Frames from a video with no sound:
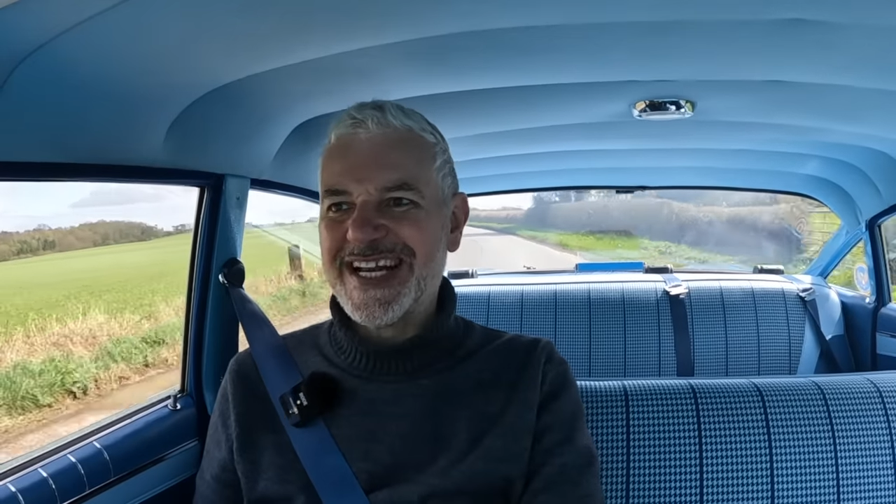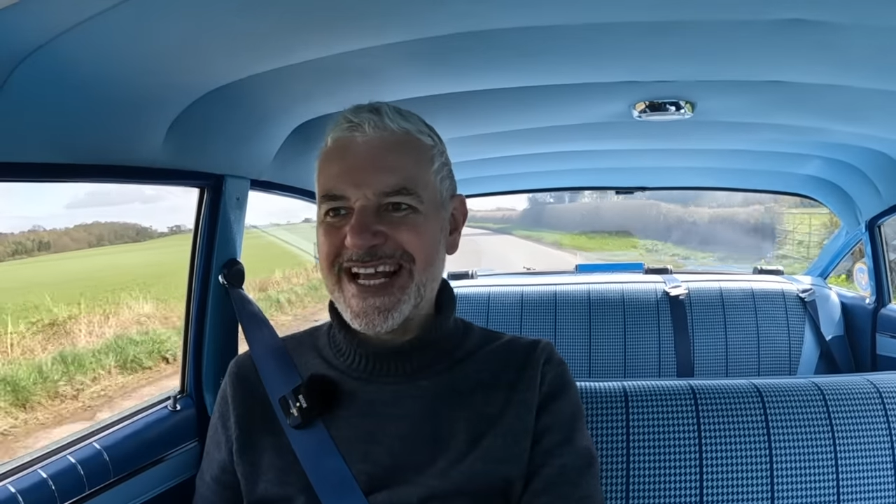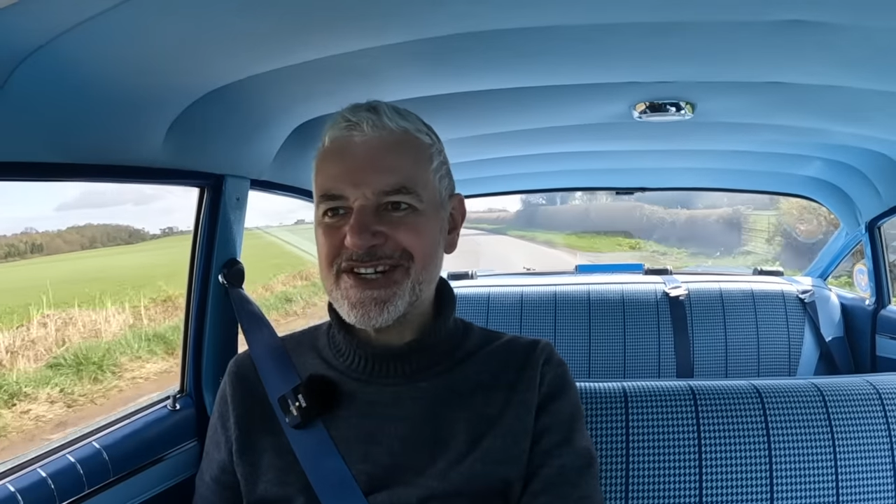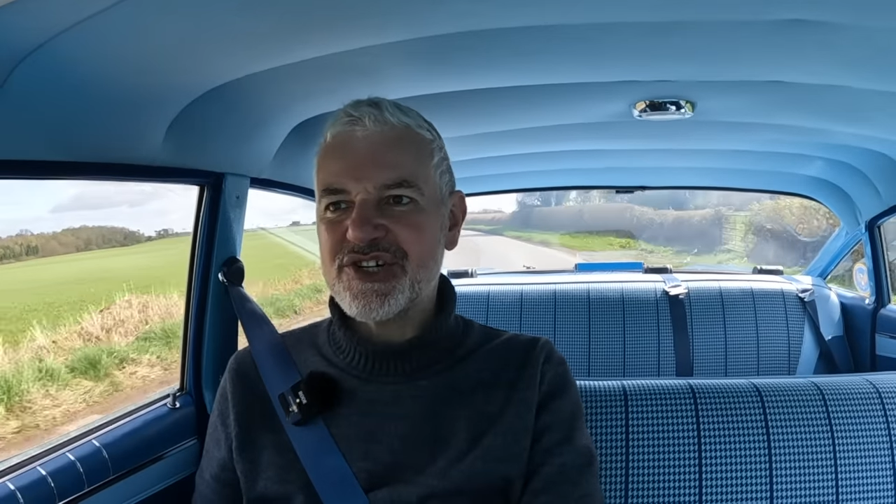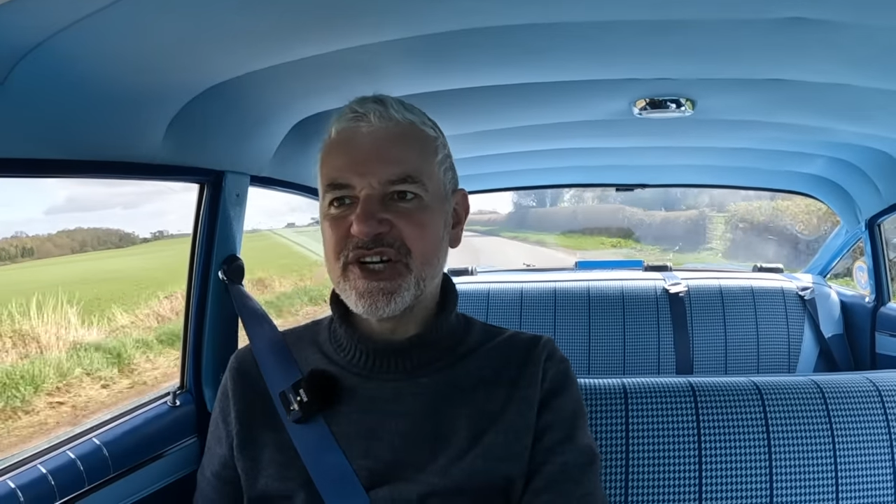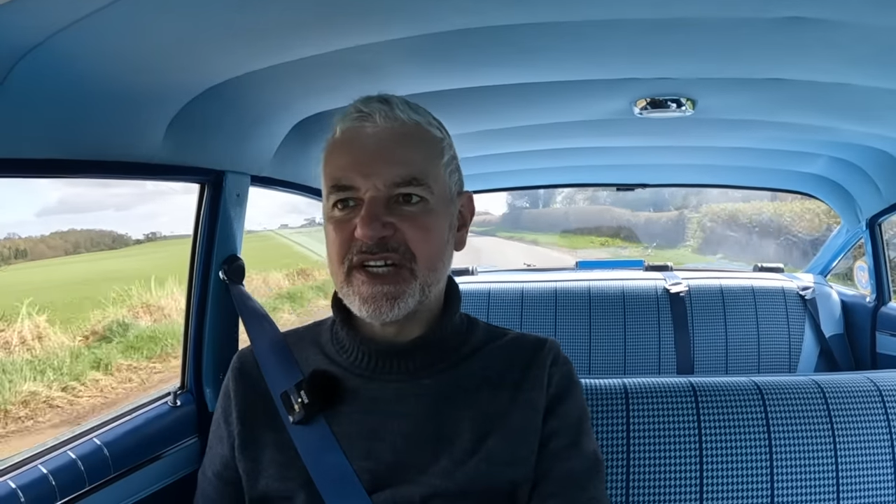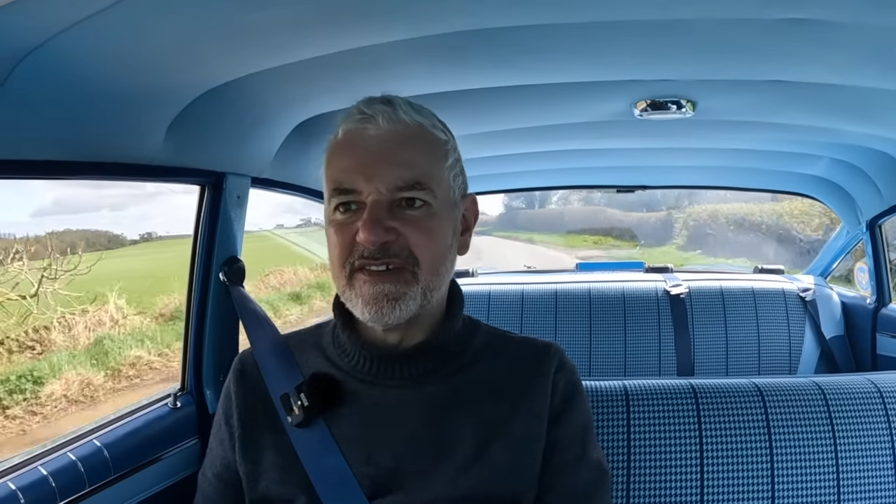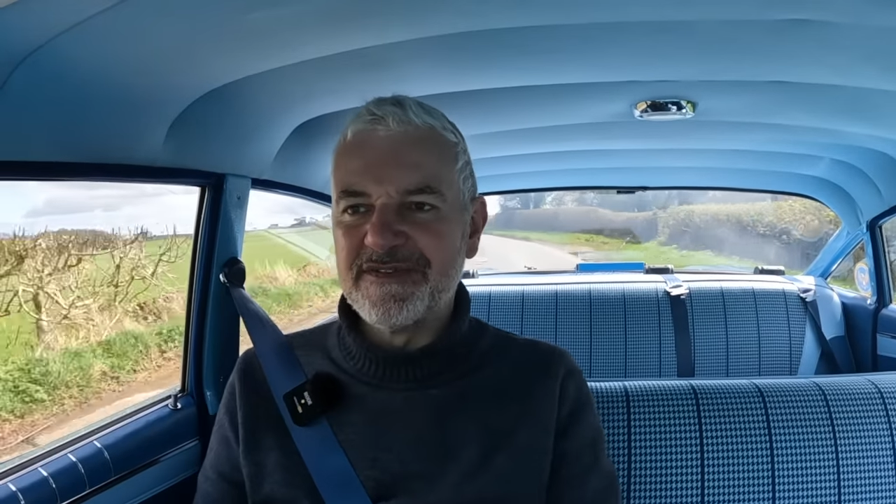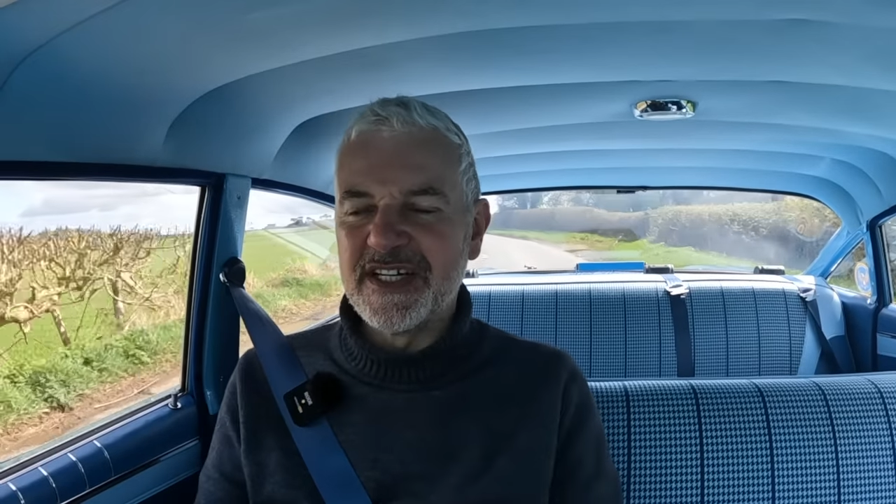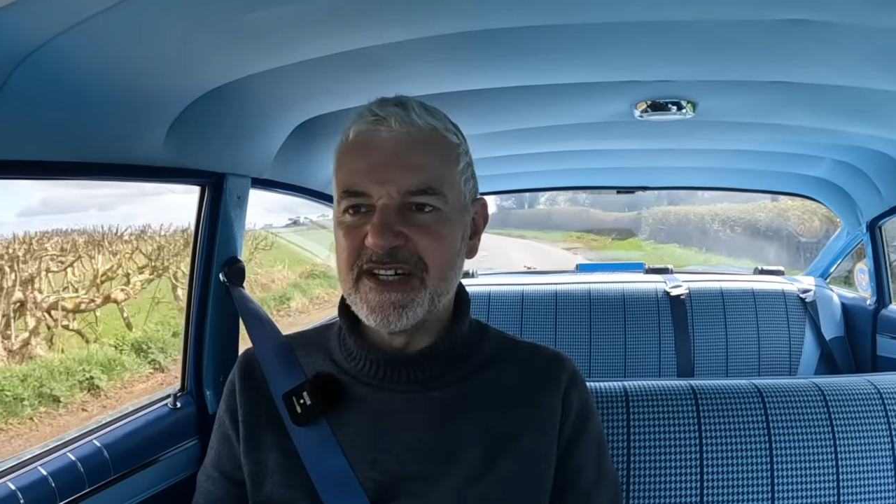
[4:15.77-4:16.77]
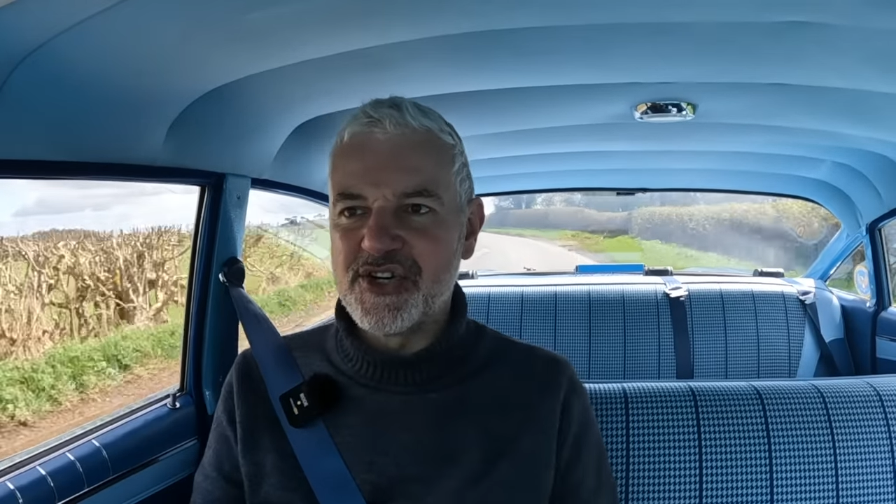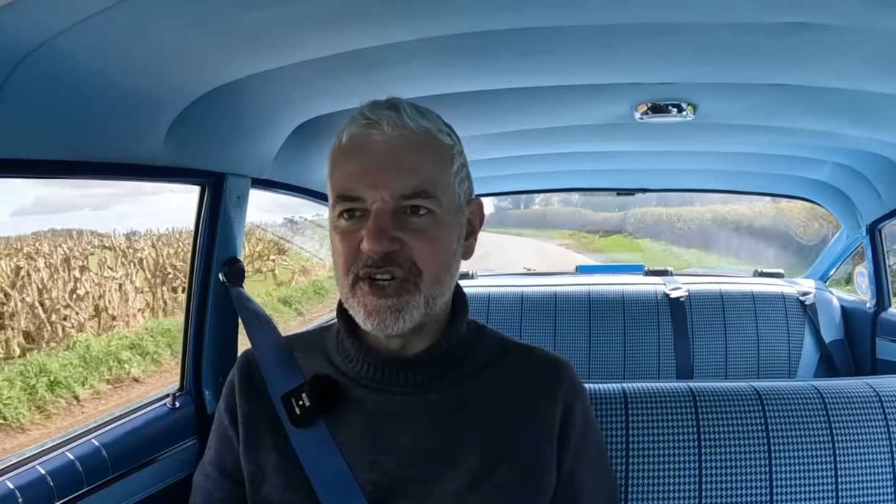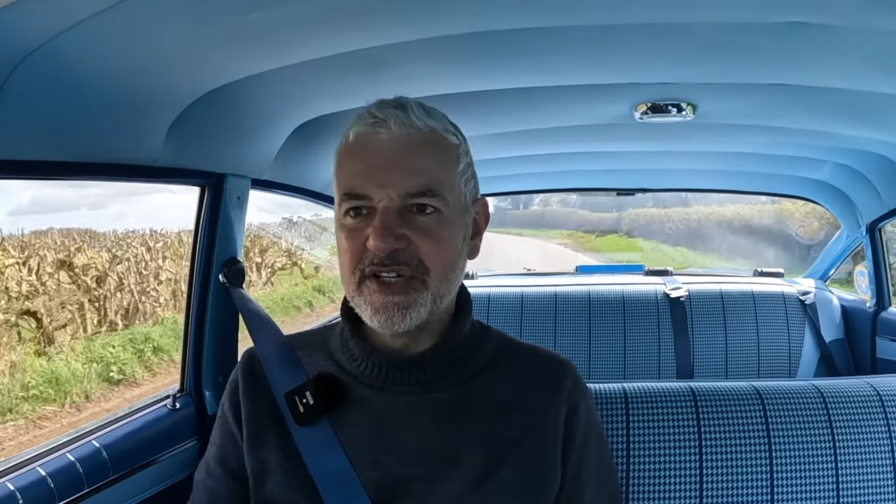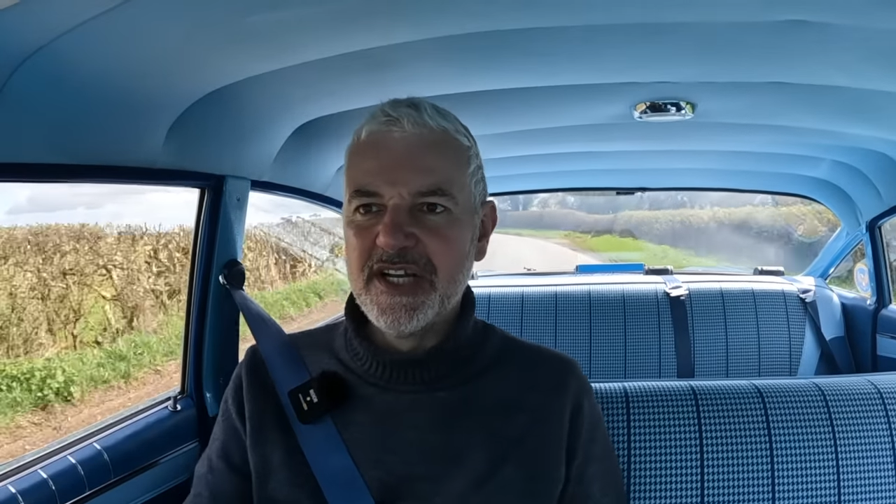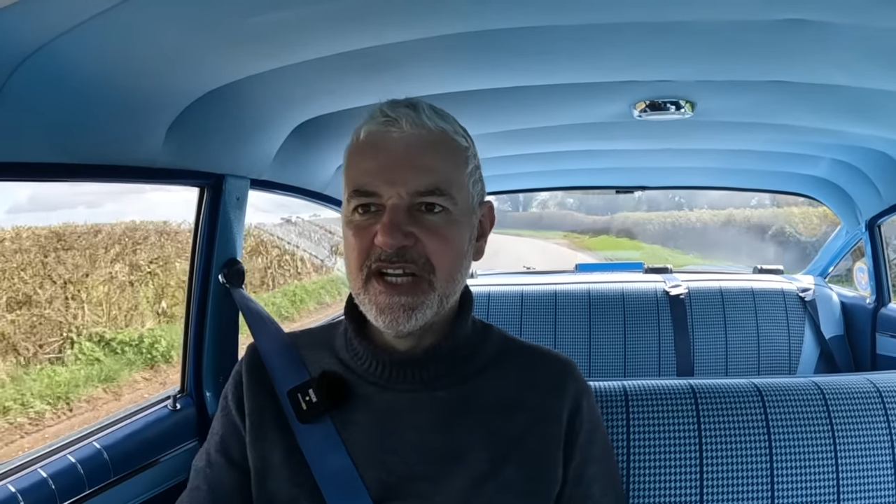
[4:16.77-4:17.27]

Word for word: electric conversion,